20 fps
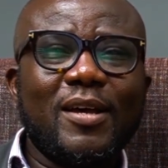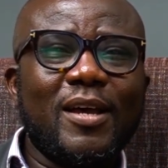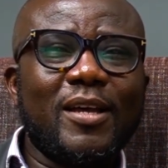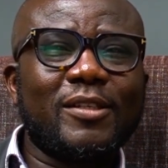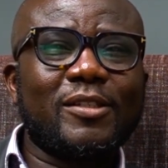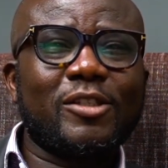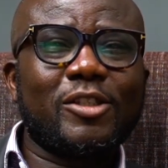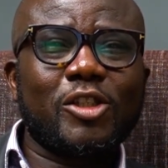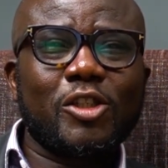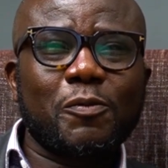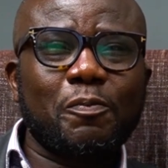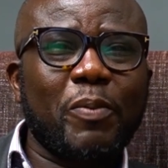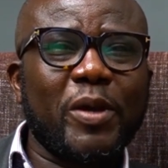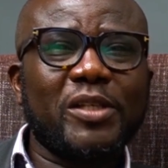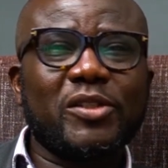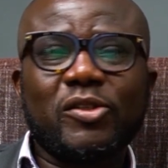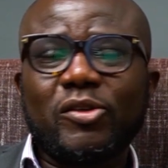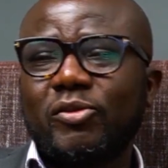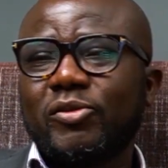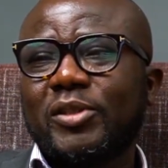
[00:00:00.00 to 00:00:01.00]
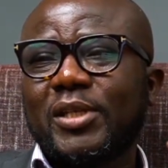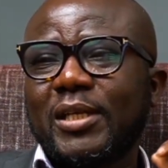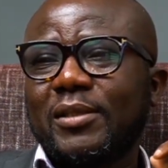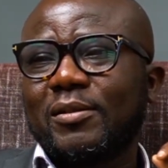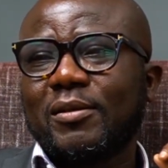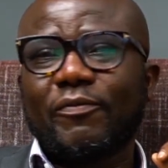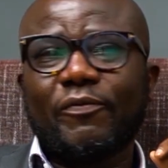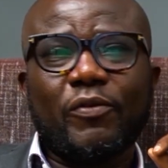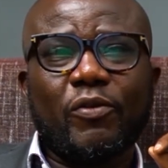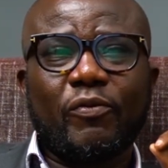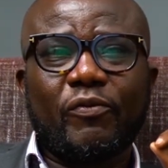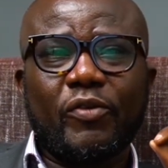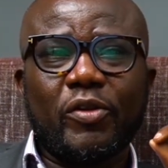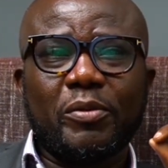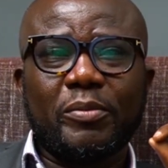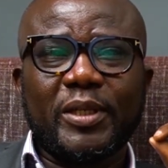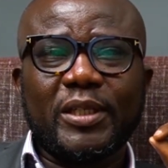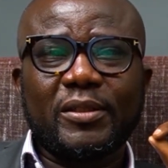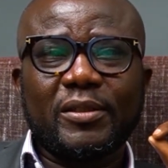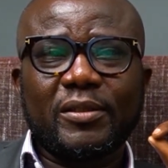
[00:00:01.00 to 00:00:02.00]
a special sense of
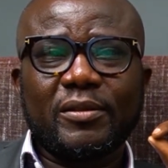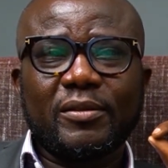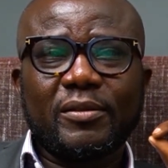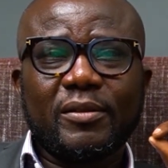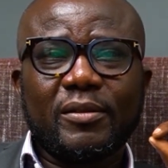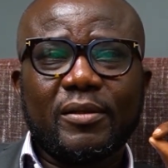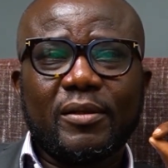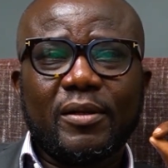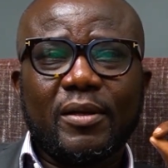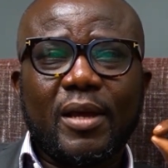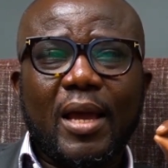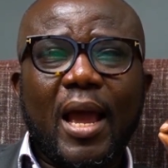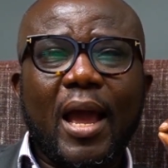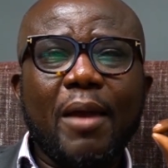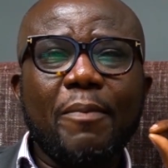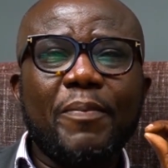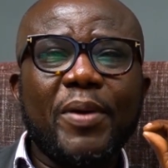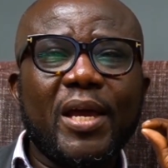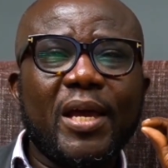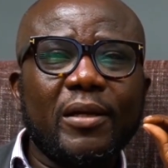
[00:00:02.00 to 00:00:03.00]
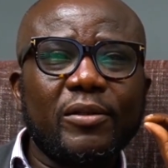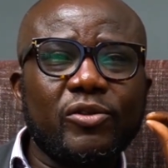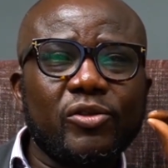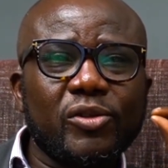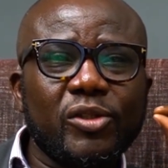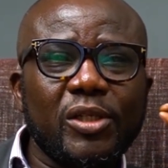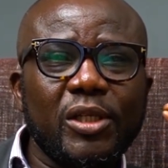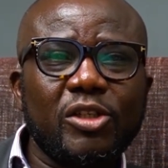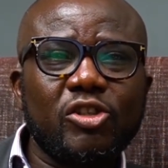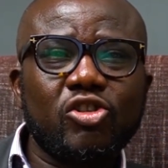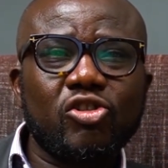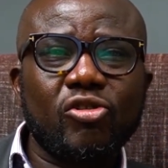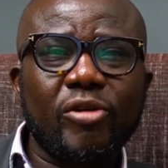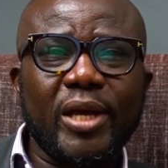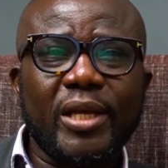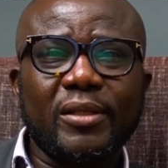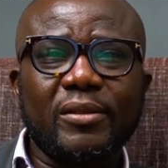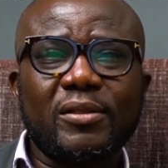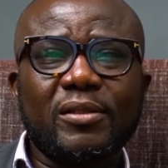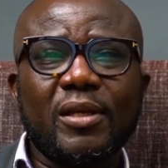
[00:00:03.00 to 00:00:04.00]
fulfillment. I began to see
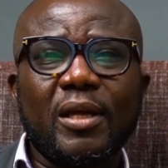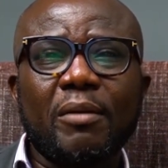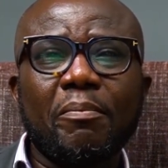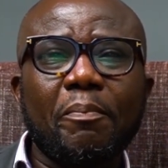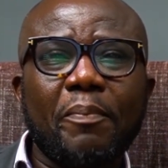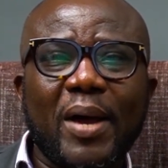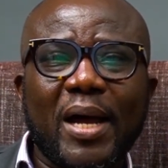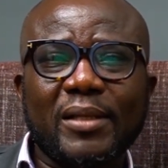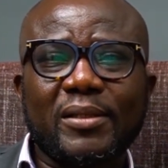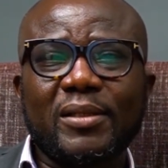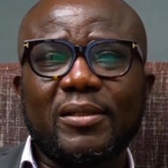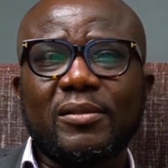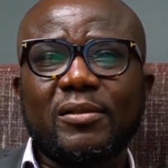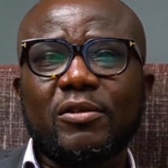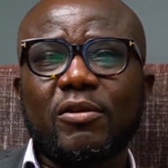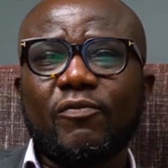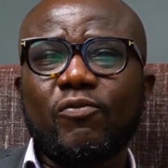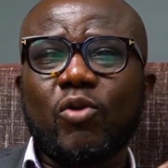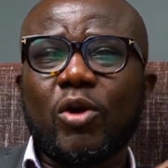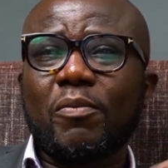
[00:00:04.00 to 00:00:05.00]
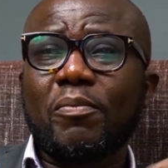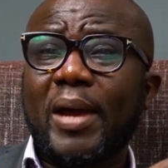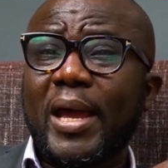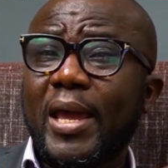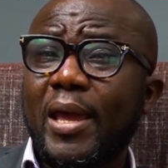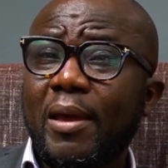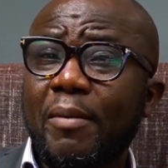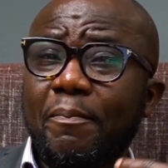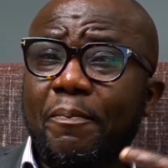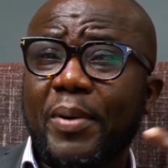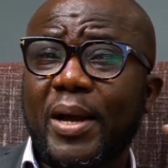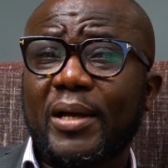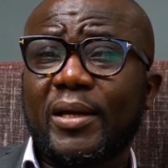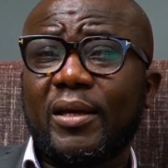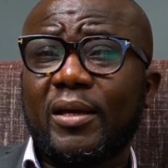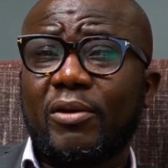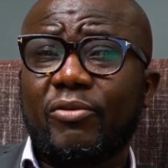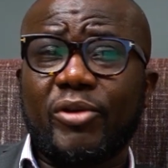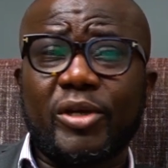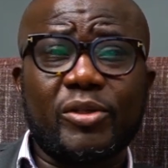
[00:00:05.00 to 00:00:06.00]
trends and patterns of what my
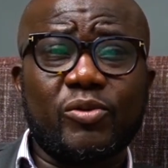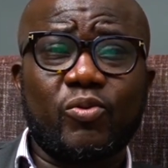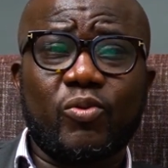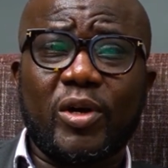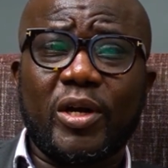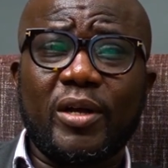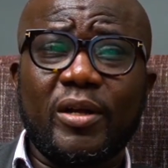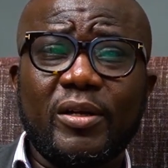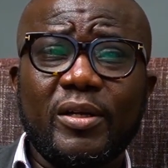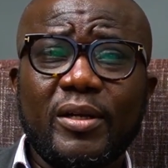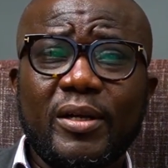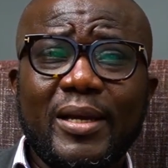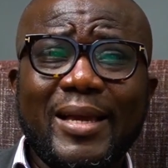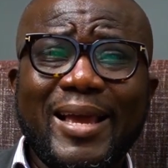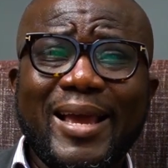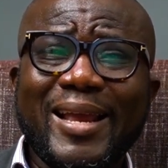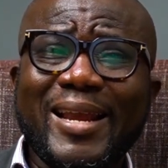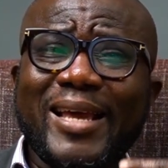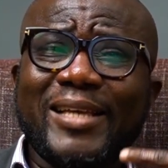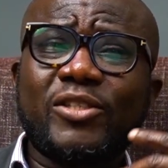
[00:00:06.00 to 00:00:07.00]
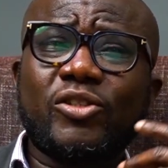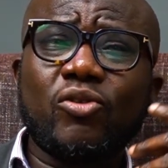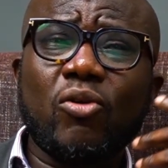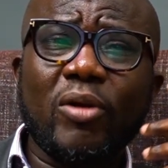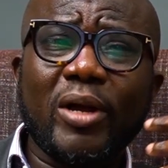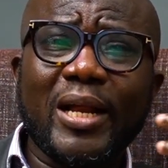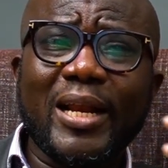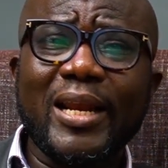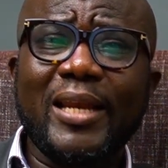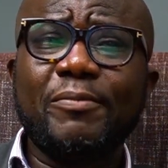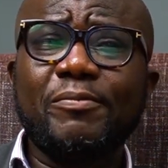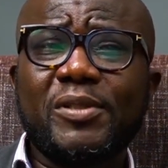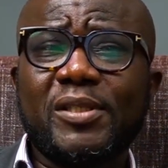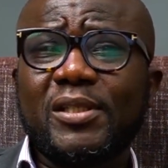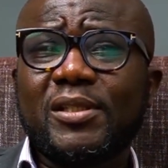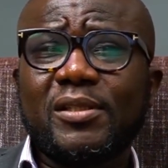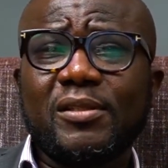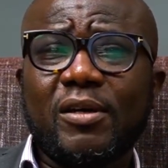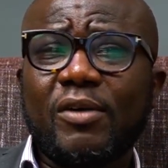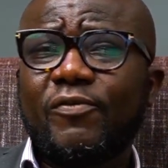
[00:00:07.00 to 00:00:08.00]
impact areas were, and I saw
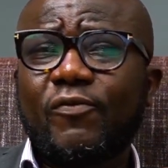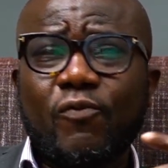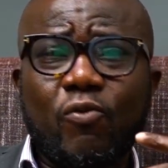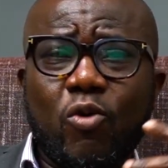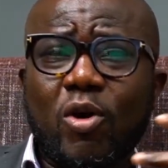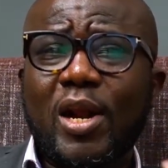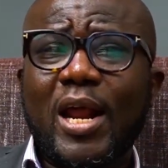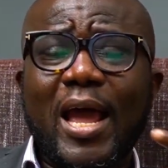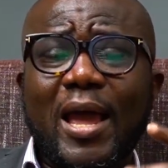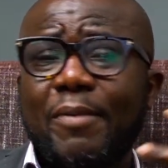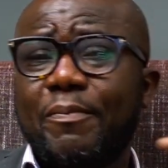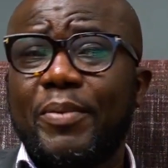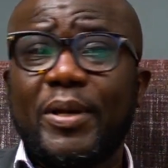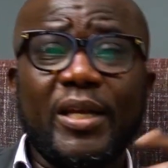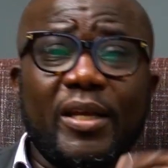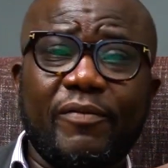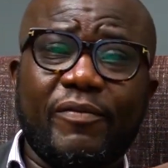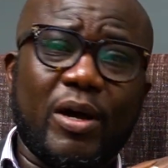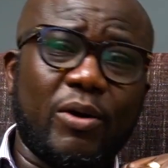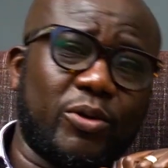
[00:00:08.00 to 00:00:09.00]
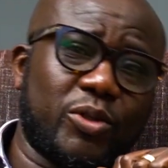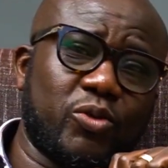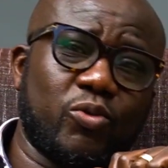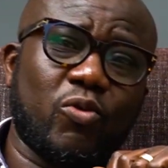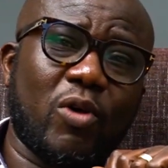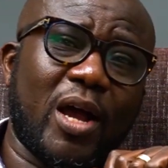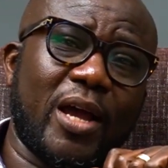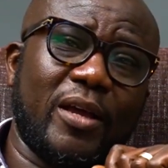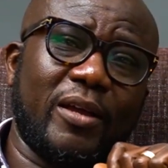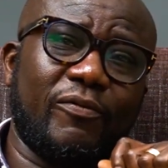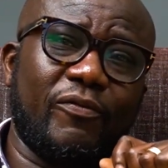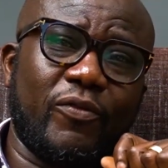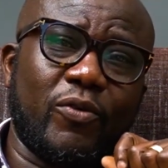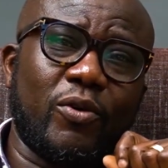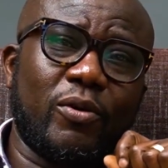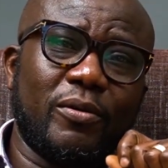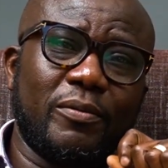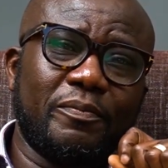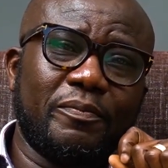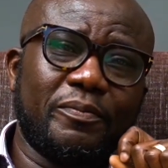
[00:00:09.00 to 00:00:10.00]
glimpses of what I believe I was wired for.
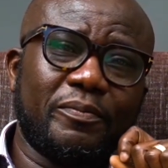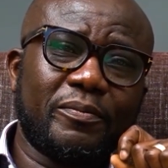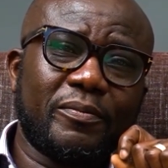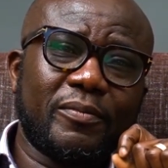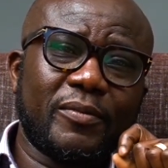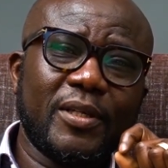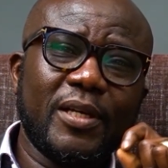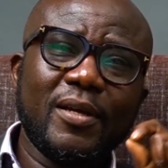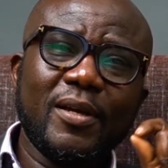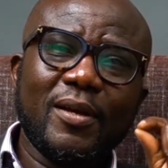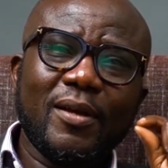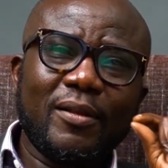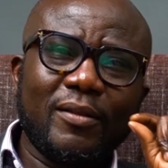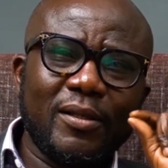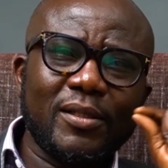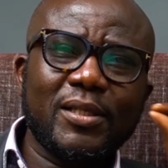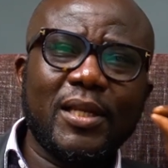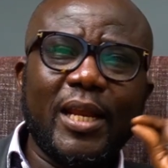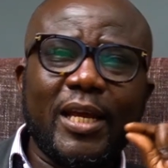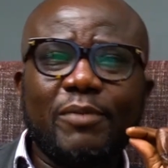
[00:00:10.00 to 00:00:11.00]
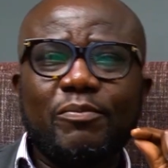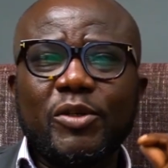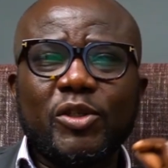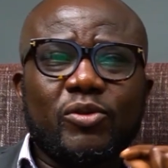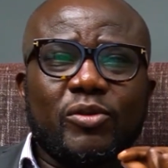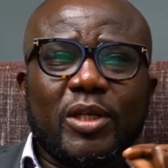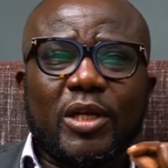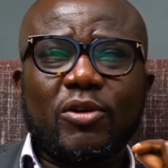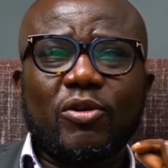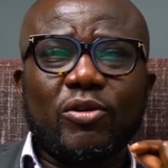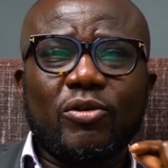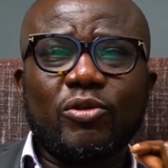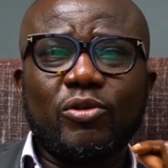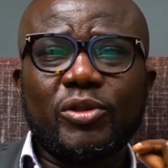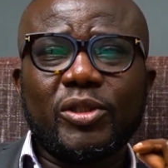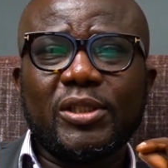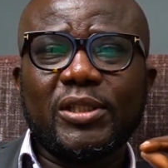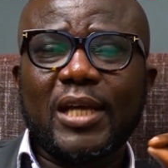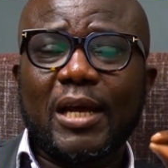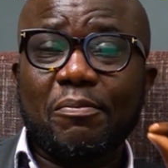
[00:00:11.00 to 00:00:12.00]
This led me to the
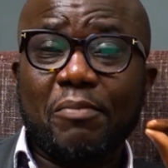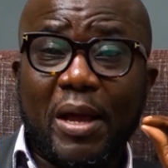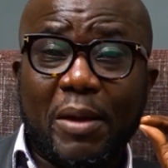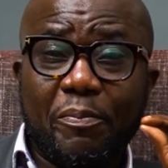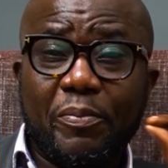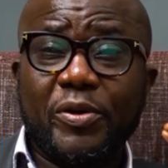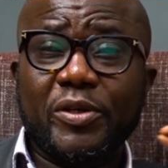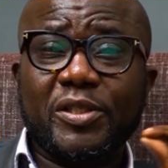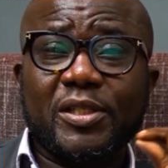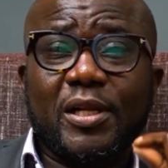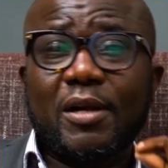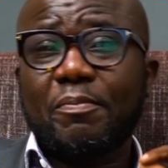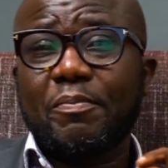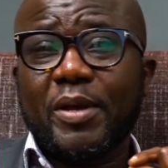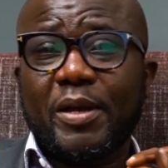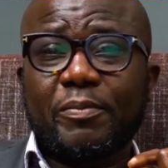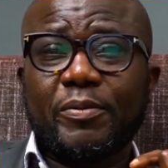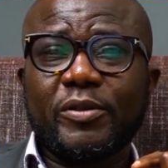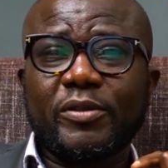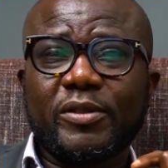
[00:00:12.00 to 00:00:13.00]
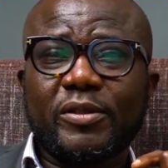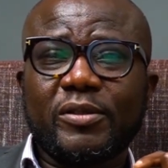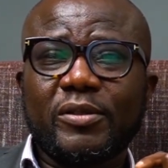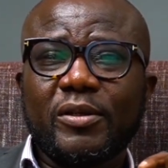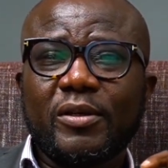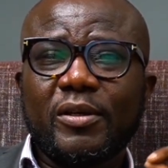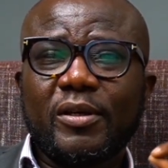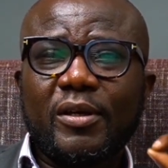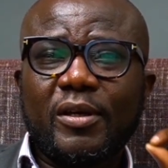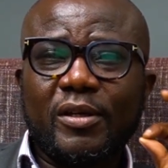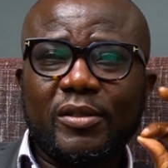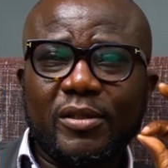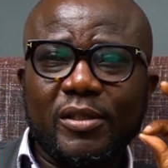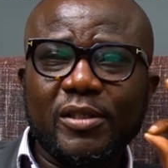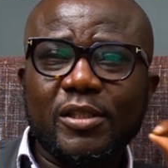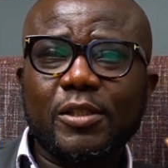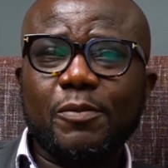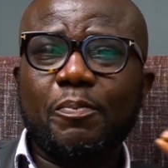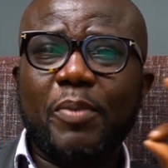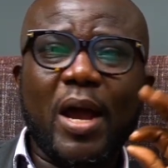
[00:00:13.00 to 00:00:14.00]
conclusion that my personal purpose is
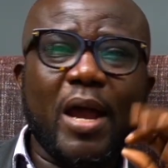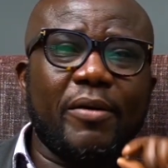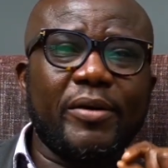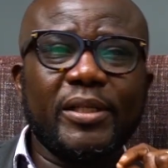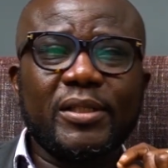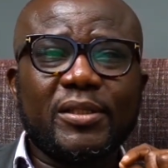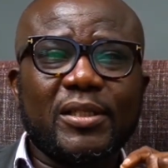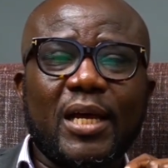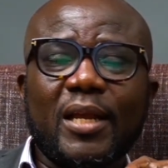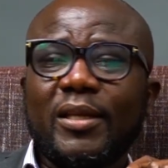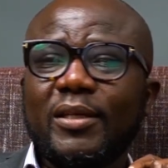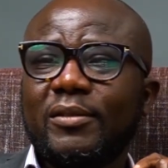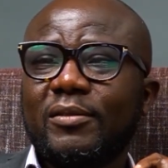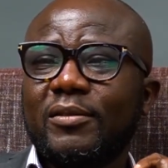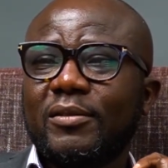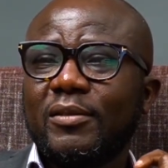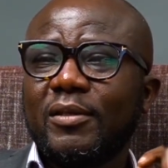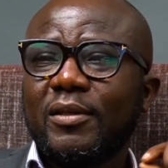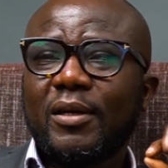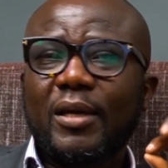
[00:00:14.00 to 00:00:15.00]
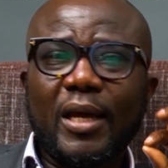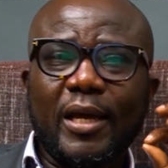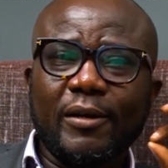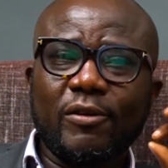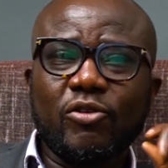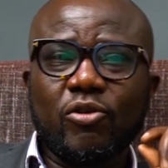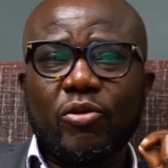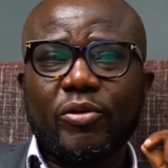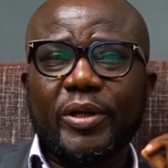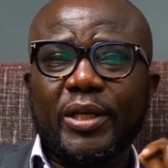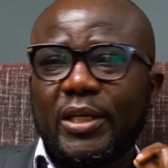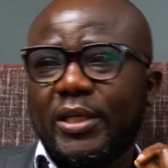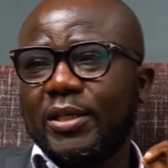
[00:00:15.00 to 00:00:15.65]
inspiring talent and growing